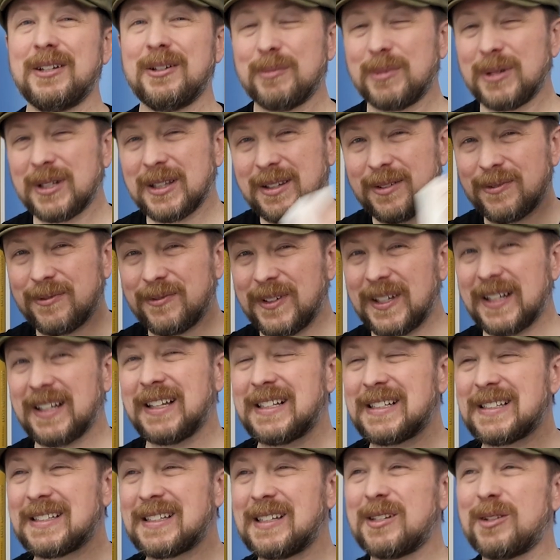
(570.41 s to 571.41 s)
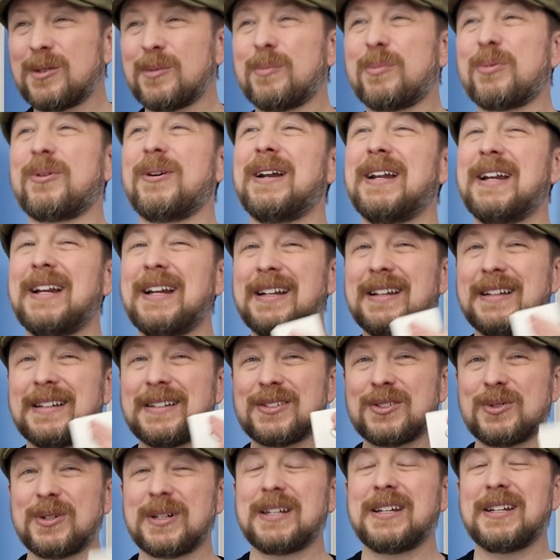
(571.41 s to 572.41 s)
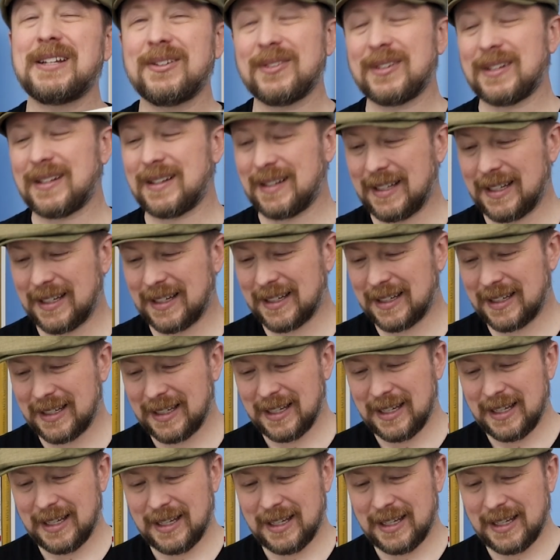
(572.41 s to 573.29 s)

but the feelings that your brain is tricking you to think.